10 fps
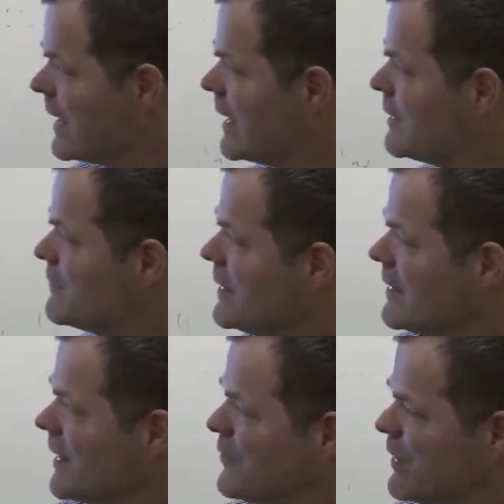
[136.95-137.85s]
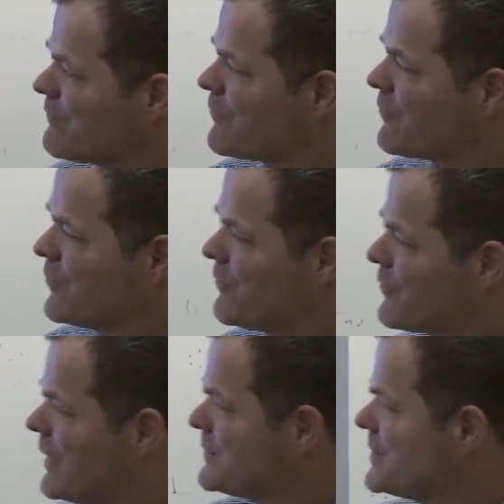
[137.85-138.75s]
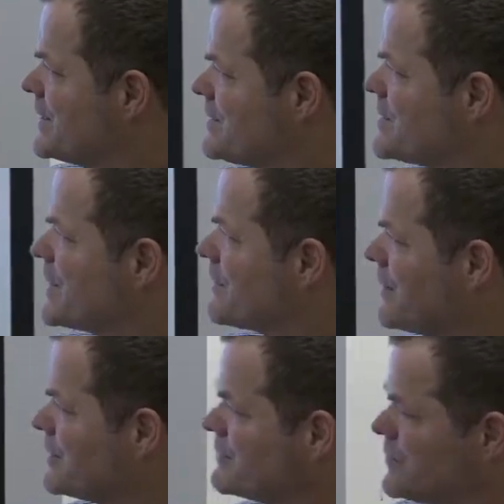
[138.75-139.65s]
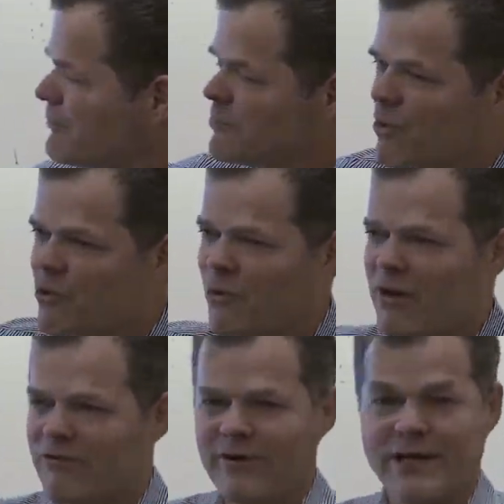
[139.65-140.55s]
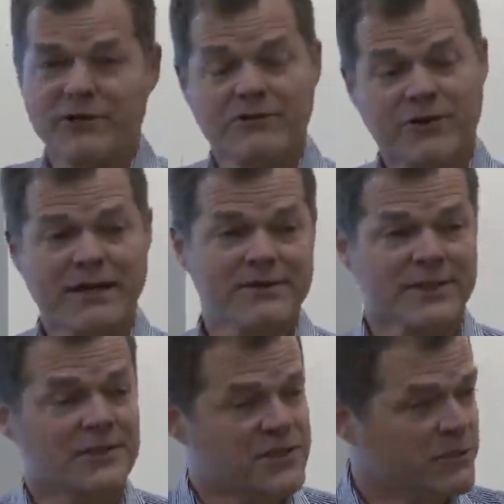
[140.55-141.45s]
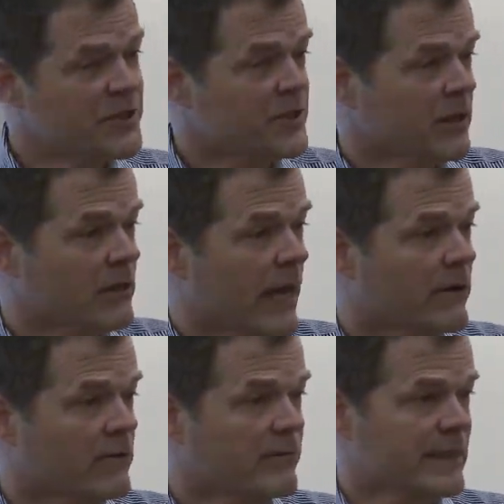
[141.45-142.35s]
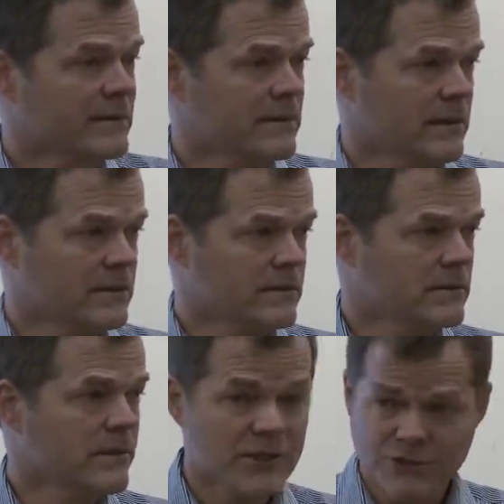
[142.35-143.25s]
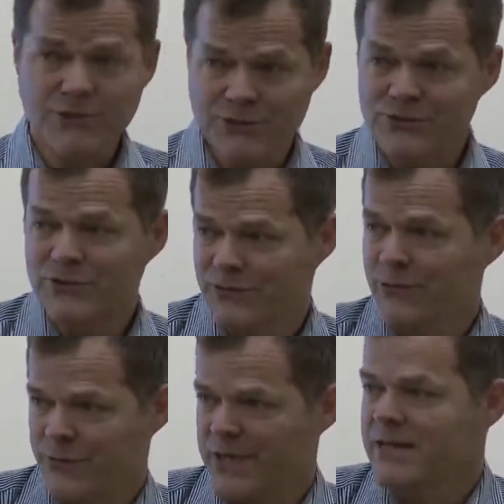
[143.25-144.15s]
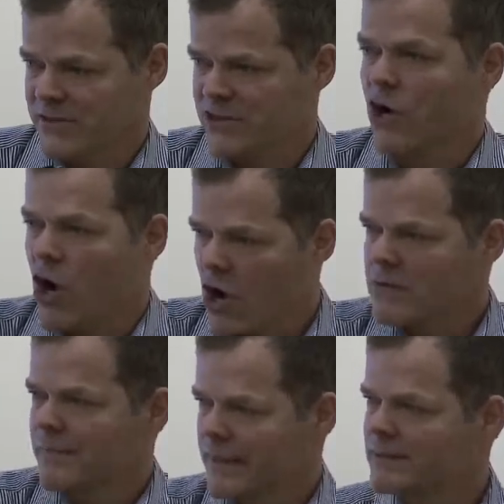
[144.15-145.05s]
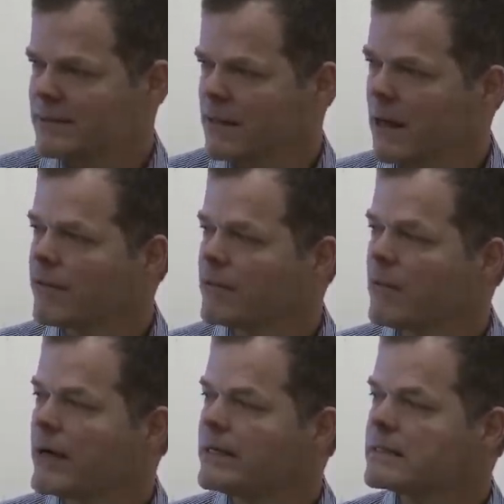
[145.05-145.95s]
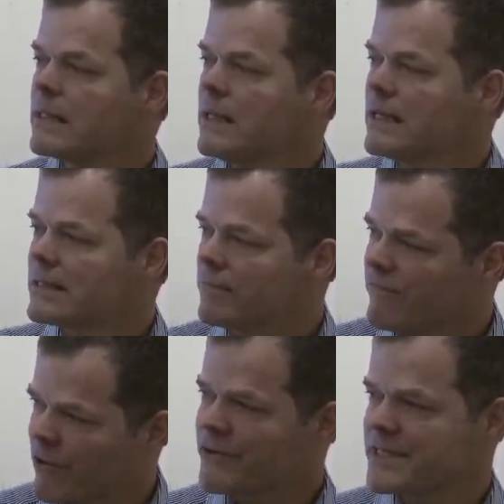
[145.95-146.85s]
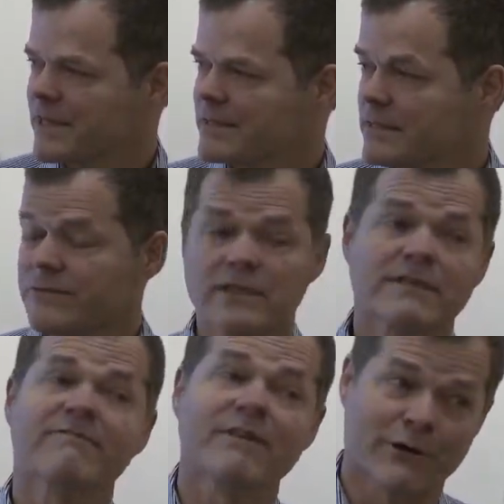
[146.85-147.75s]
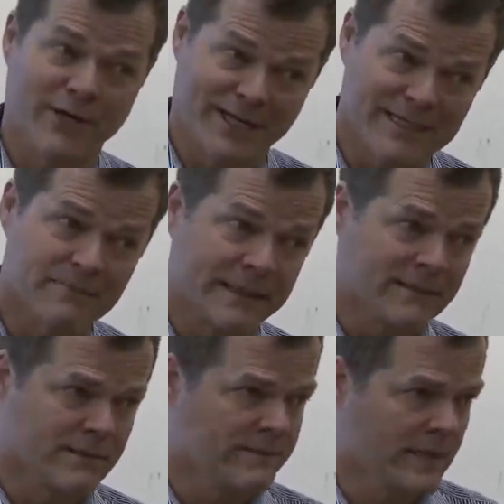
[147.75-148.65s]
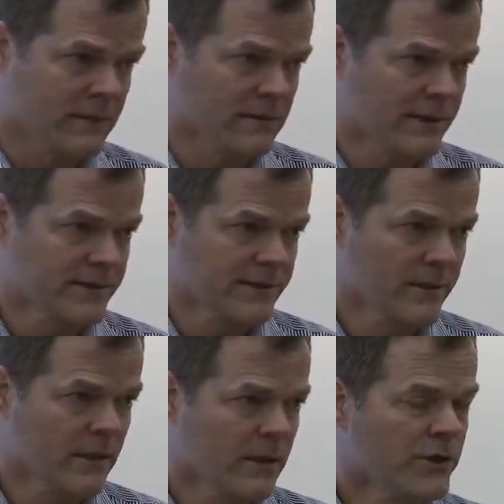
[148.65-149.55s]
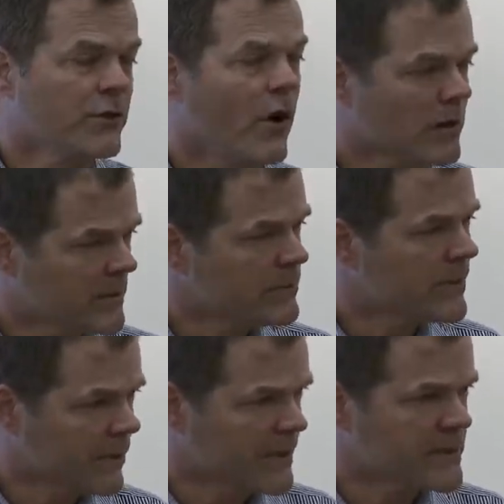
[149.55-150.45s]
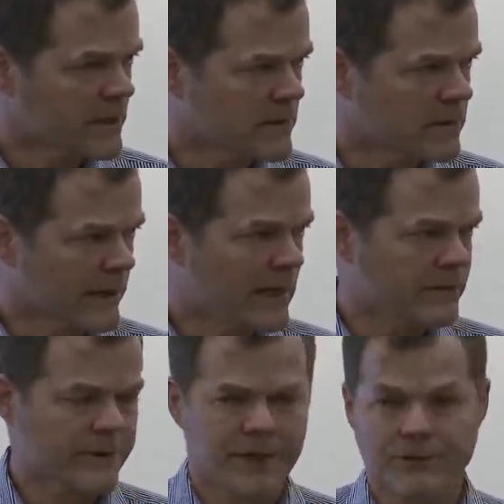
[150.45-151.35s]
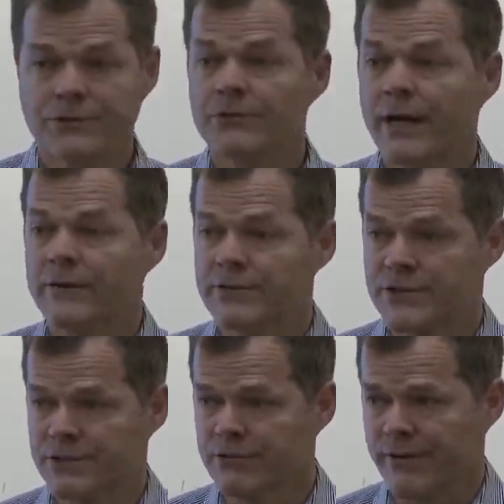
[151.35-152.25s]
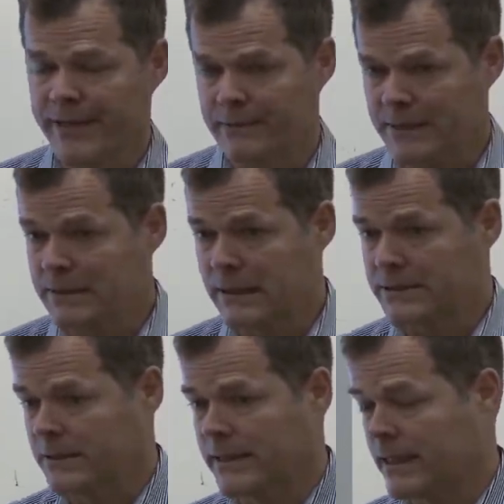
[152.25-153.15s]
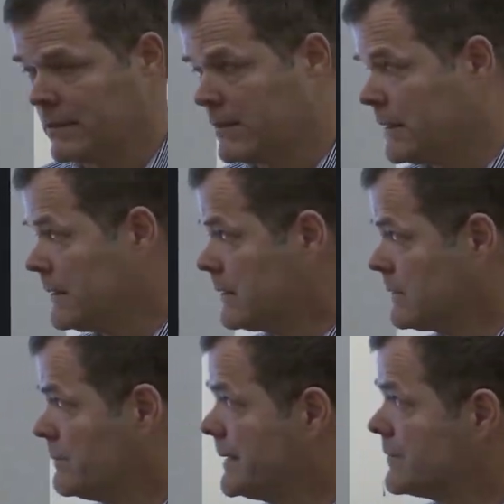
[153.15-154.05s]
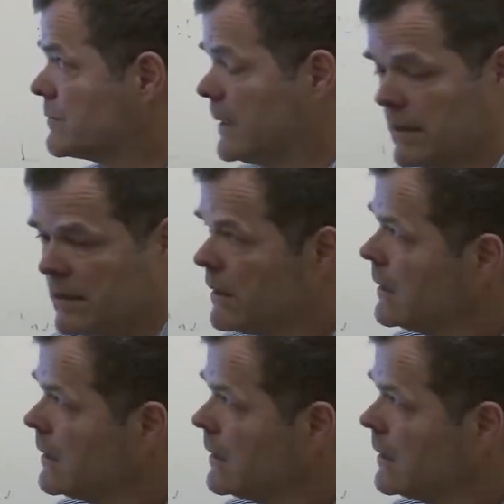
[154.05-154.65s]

Um, and you have, you have ground stations that are, you know, W M O qualified, and you have ground stations that we just call agromet stations. These are useful things to augment otherwise very scientifically, very expensive data collection. You augment with things on the ground, right? You do ground survey, and I'm going to touch on that in a, in a little bit as well.